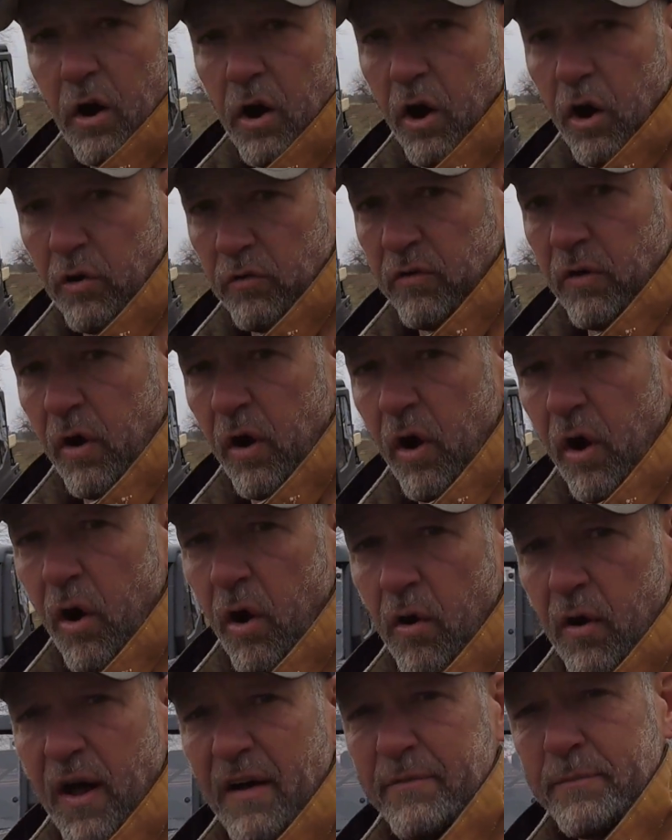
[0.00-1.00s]

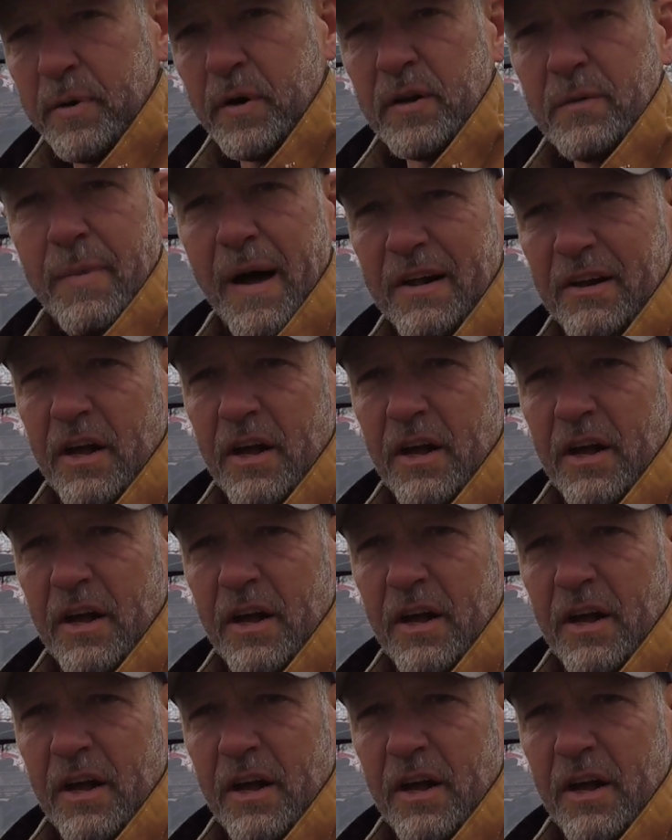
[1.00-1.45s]
Overall, I've put about